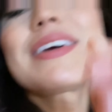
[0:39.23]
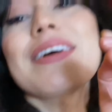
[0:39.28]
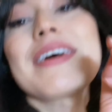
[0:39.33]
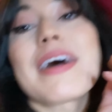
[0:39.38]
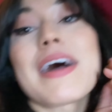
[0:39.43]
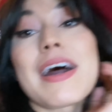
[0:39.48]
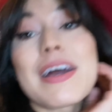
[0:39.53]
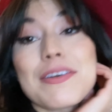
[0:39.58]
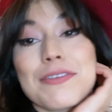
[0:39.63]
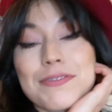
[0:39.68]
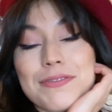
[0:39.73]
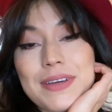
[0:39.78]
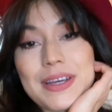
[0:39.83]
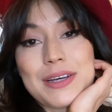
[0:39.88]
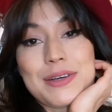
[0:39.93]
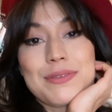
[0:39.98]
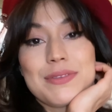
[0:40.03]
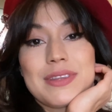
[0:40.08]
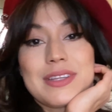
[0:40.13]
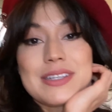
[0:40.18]
I
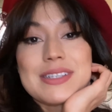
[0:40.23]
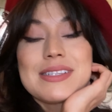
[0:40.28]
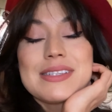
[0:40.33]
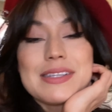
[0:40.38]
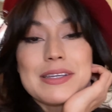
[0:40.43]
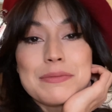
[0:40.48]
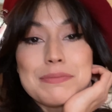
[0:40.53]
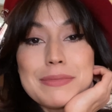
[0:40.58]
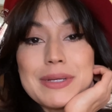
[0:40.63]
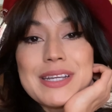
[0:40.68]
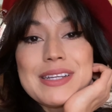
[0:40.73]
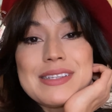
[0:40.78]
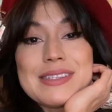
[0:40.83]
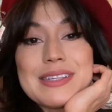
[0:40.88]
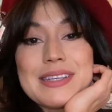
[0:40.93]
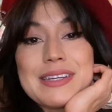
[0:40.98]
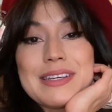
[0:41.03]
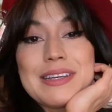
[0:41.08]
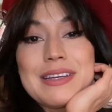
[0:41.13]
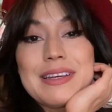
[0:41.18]
found this
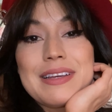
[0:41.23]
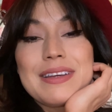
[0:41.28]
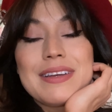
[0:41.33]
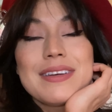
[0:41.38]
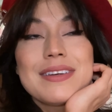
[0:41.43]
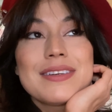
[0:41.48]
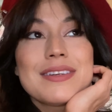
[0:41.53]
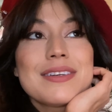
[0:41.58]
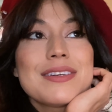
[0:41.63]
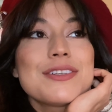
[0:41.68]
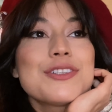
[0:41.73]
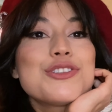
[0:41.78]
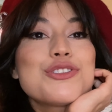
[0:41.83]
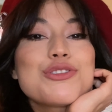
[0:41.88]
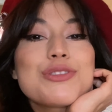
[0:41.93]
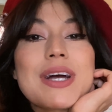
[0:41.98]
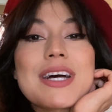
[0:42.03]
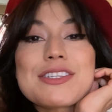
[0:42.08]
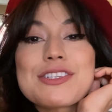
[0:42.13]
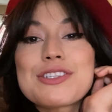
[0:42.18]
amazing
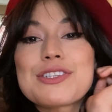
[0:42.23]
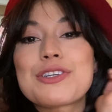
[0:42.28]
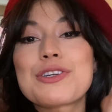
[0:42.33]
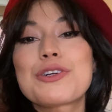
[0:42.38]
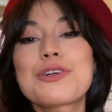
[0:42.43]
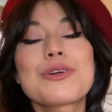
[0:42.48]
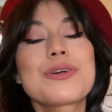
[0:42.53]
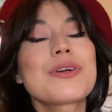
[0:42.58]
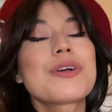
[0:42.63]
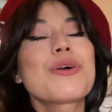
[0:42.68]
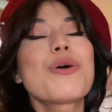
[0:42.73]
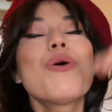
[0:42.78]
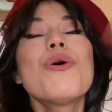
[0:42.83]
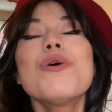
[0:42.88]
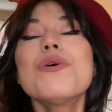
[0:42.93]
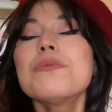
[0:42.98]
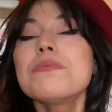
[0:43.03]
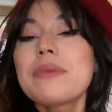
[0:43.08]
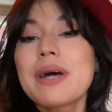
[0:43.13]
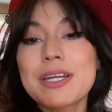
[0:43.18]
dresser
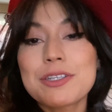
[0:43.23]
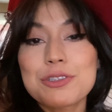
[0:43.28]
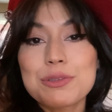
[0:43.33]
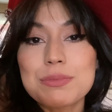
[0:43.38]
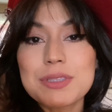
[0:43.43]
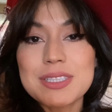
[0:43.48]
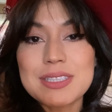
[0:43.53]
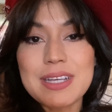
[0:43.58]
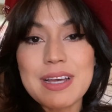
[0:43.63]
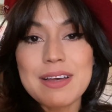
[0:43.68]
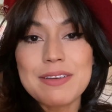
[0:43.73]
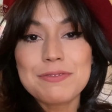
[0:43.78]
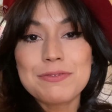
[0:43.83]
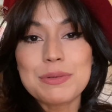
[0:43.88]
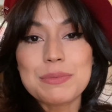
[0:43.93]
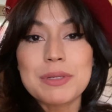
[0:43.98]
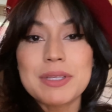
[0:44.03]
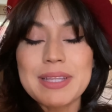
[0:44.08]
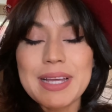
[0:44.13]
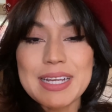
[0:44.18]
whole bedroom set
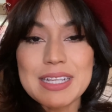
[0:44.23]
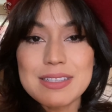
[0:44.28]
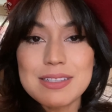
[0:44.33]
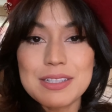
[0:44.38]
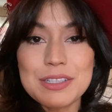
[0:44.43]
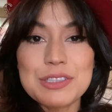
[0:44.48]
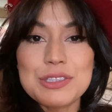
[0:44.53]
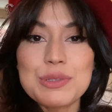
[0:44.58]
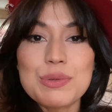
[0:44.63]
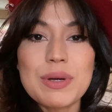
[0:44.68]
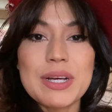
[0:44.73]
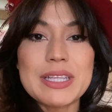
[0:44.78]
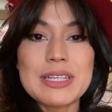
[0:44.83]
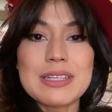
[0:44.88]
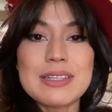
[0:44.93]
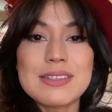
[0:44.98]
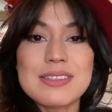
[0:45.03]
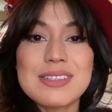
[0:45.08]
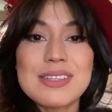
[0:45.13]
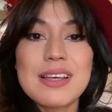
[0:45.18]
from the
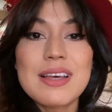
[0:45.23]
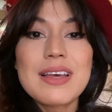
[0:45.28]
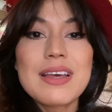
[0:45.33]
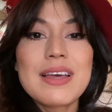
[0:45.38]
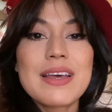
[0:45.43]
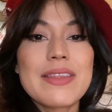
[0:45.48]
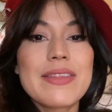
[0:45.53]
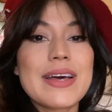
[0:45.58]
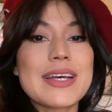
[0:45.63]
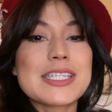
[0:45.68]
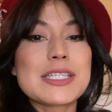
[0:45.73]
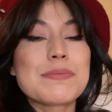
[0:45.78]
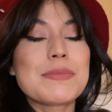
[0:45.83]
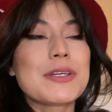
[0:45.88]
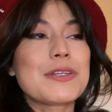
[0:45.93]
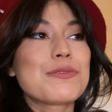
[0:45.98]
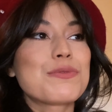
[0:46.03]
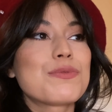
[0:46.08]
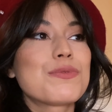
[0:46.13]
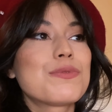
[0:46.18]
1920s that's
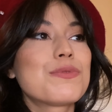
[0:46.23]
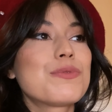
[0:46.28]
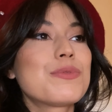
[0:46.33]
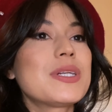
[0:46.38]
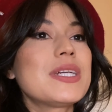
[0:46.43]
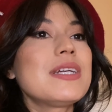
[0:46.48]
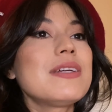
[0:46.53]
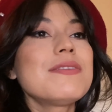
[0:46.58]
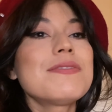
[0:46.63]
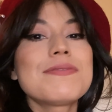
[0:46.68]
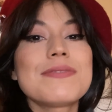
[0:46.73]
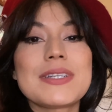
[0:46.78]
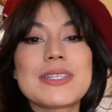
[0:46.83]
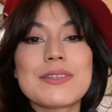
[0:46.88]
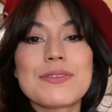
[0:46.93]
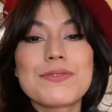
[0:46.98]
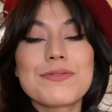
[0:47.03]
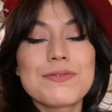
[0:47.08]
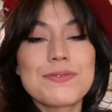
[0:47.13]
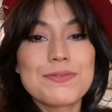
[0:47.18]
been
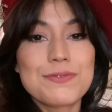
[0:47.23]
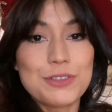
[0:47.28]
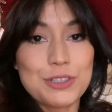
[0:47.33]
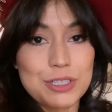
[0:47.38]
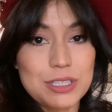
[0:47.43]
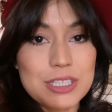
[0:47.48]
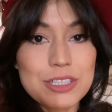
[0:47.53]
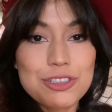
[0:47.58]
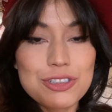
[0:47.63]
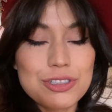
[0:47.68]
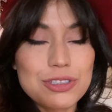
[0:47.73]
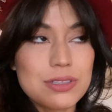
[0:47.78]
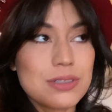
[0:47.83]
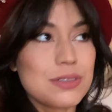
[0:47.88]
refinished,